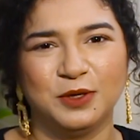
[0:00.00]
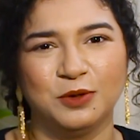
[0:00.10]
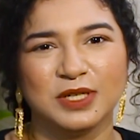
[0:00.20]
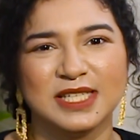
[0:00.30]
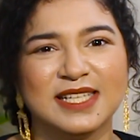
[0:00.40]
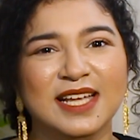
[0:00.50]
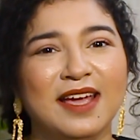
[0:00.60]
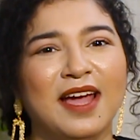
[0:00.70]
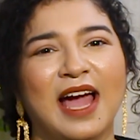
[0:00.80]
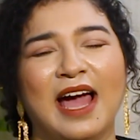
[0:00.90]
looks,
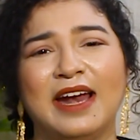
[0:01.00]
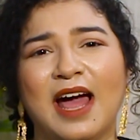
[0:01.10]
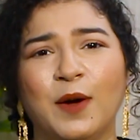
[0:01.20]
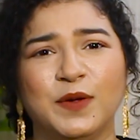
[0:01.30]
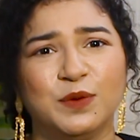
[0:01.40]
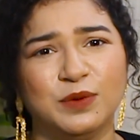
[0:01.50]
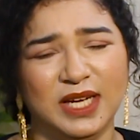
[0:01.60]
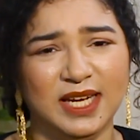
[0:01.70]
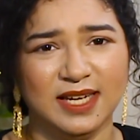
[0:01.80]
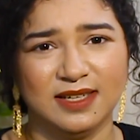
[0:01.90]
and how
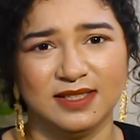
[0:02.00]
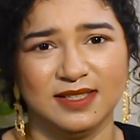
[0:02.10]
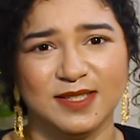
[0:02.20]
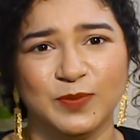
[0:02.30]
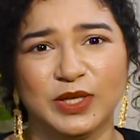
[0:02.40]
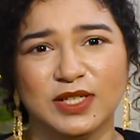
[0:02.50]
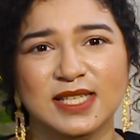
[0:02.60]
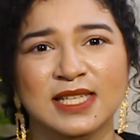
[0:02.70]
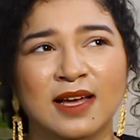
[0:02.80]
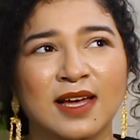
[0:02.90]
unique it is,
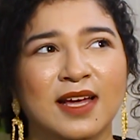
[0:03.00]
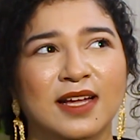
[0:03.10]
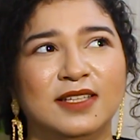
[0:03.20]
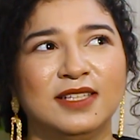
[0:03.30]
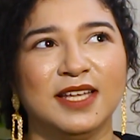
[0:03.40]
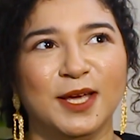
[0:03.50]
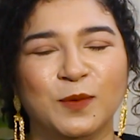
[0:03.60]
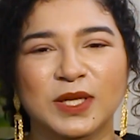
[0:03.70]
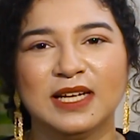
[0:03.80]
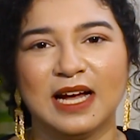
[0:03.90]
because the thing
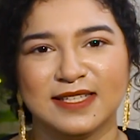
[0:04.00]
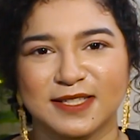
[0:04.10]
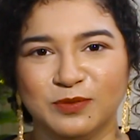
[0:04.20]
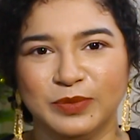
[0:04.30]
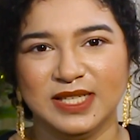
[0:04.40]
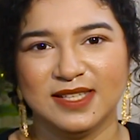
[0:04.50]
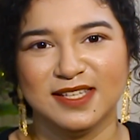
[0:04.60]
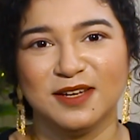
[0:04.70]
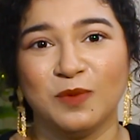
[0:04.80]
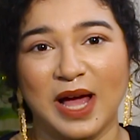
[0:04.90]
with custom pieces
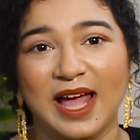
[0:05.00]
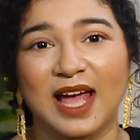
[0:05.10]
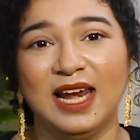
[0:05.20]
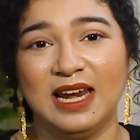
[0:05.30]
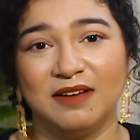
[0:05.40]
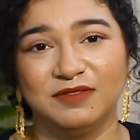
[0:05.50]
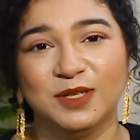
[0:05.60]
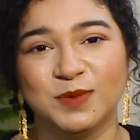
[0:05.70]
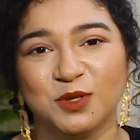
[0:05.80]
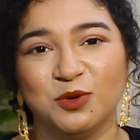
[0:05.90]
and why I love
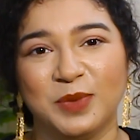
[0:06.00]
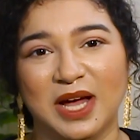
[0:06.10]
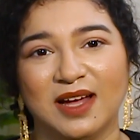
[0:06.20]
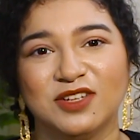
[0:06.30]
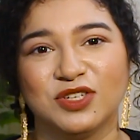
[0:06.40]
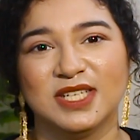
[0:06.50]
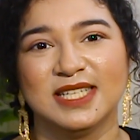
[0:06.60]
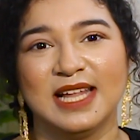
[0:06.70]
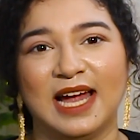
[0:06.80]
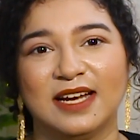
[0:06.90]
them so much is
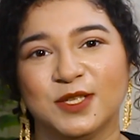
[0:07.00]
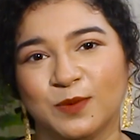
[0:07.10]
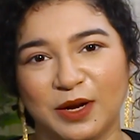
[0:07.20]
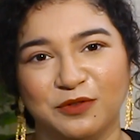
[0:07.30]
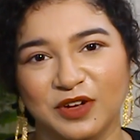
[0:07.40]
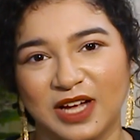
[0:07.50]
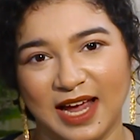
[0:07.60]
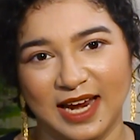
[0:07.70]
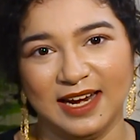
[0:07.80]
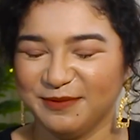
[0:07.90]
that it's one of a
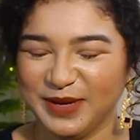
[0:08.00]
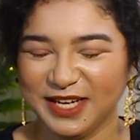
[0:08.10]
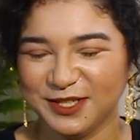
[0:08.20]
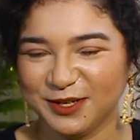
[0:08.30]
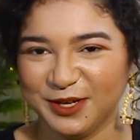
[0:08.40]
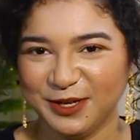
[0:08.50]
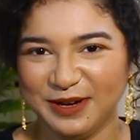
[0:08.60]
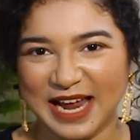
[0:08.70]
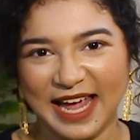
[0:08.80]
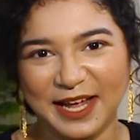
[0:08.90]
kind. Make sure you
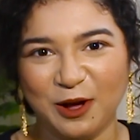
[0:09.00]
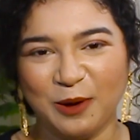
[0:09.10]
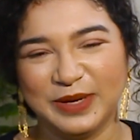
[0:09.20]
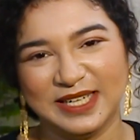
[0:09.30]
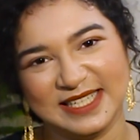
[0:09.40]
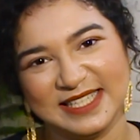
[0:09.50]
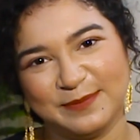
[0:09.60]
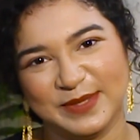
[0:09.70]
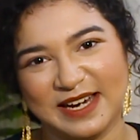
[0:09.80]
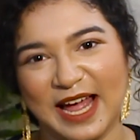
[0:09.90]
like, comment and
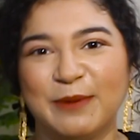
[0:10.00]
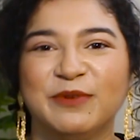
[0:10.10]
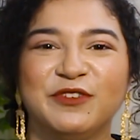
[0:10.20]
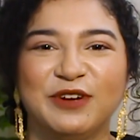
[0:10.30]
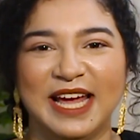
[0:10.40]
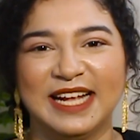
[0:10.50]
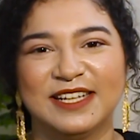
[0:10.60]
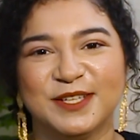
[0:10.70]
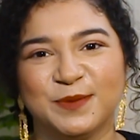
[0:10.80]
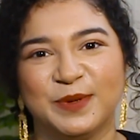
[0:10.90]
subscribe if you like
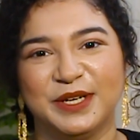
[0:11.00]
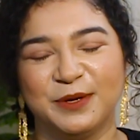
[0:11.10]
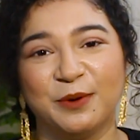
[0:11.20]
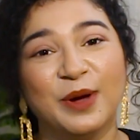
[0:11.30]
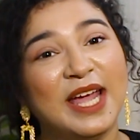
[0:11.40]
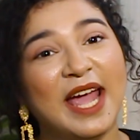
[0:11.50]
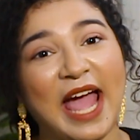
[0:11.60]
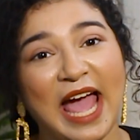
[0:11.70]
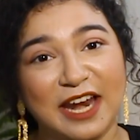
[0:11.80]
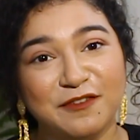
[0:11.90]
this video,
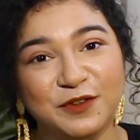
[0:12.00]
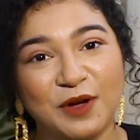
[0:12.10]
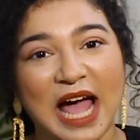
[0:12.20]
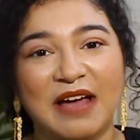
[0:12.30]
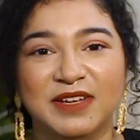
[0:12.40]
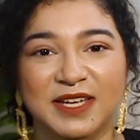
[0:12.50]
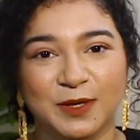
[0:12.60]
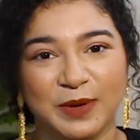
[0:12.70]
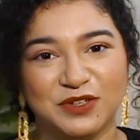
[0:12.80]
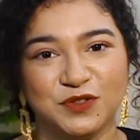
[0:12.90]
and if you have any
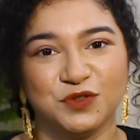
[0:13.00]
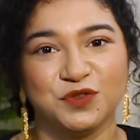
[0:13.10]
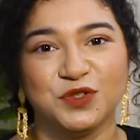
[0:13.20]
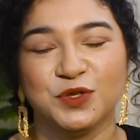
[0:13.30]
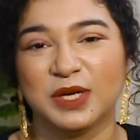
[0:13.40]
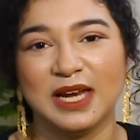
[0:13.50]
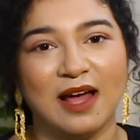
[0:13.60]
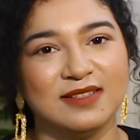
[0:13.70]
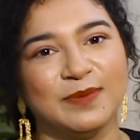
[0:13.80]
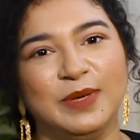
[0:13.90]
questions you can
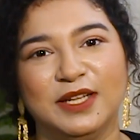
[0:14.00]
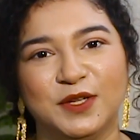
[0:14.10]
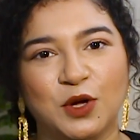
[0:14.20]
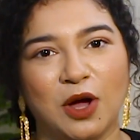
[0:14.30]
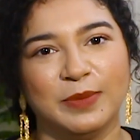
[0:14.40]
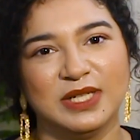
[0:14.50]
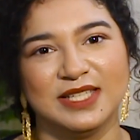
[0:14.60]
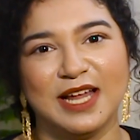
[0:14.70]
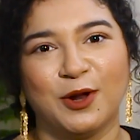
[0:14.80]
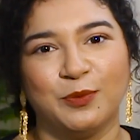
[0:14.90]
ask me in the comments
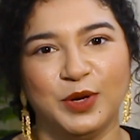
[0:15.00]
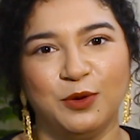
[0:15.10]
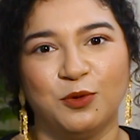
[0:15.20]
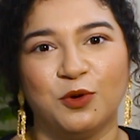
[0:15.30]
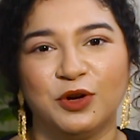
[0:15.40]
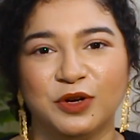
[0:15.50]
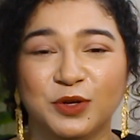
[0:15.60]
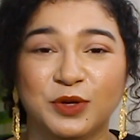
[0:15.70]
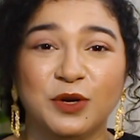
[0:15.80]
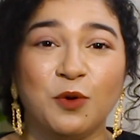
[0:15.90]
down below, or you
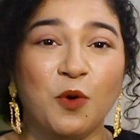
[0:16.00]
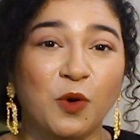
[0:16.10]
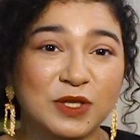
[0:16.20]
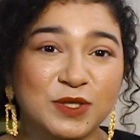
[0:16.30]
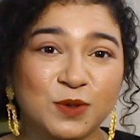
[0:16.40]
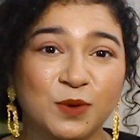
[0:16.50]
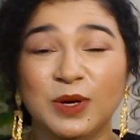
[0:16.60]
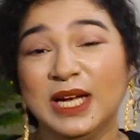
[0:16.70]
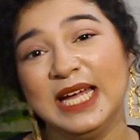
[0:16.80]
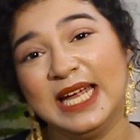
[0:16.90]
can also
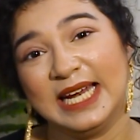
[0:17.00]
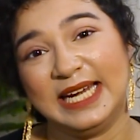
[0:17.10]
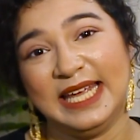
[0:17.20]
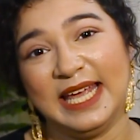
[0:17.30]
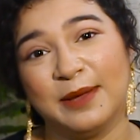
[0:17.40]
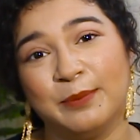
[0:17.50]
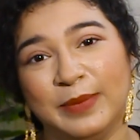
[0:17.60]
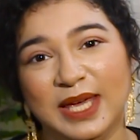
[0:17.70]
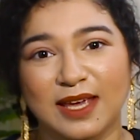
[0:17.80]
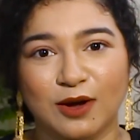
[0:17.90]
DM
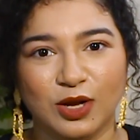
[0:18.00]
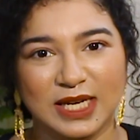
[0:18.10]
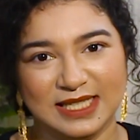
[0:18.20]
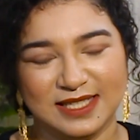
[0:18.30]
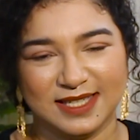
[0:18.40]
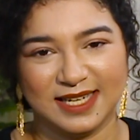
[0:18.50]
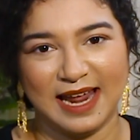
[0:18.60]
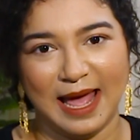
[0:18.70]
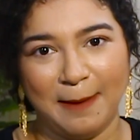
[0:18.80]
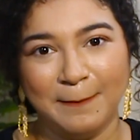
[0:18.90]
me on
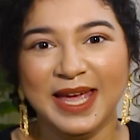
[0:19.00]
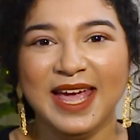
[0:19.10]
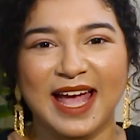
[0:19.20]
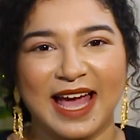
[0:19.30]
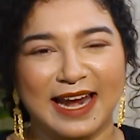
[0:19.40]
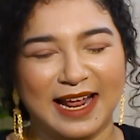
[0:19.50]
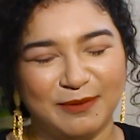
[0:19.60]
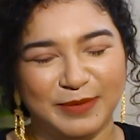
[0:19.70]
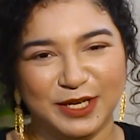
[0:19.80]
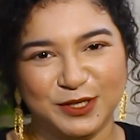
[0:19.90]
Instagram and
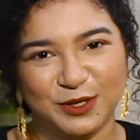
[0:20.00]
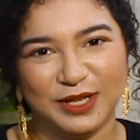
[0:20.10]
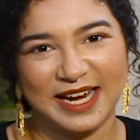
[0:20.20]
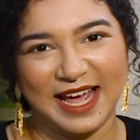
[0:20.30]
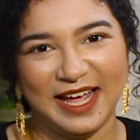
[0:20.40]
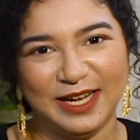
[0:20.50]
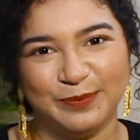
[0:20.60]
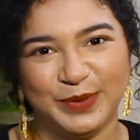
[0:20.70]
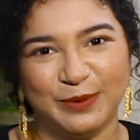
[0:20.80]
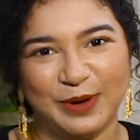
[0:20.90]
I'll make sure that I
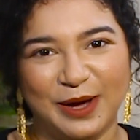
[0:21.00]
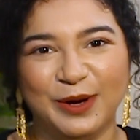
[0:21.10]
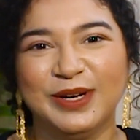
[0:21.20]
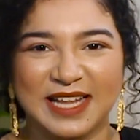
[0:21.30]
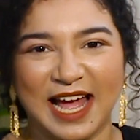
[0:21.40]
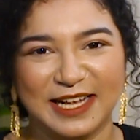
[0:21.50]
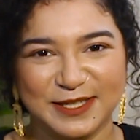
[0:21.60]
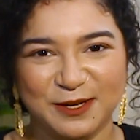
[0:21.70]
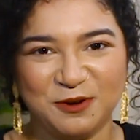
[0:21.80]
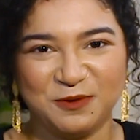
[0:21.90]
help you out. Thanks
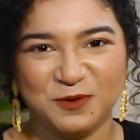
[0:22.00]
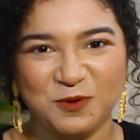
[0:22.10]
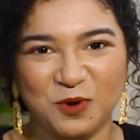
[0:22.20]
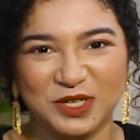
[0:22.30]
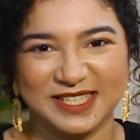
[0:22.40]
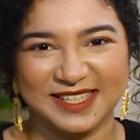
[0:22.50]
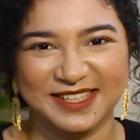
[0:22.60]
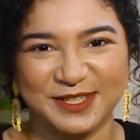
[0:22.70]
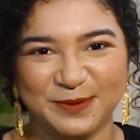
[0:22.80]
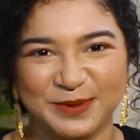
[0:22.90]
a lot for watching
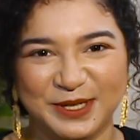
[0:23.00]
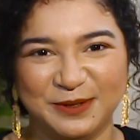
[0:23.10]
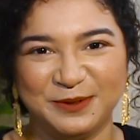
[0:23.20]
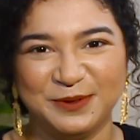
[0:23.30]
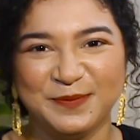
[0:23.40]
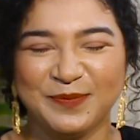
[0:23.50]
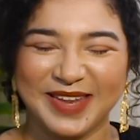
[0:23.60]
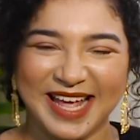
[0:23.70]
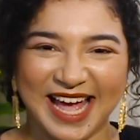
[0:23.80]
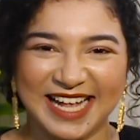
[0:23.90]
this video.
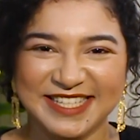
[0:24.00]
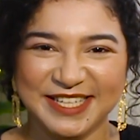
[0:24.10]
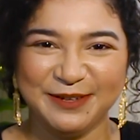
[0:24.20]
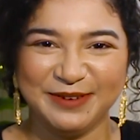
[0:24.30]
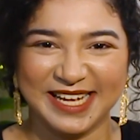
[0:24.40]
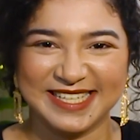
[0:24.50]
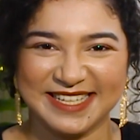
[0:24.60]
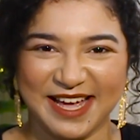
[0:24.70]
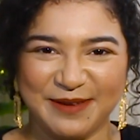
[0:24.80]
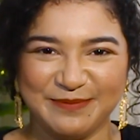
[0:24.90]
I'll see you next
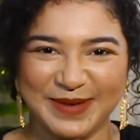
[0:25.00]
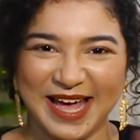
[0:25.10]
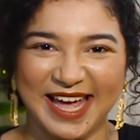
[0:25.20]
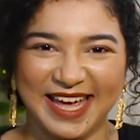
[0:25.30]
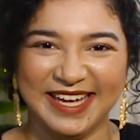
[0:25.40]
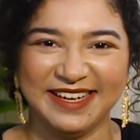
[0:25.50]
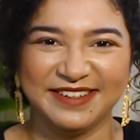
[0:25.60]
time. Bye.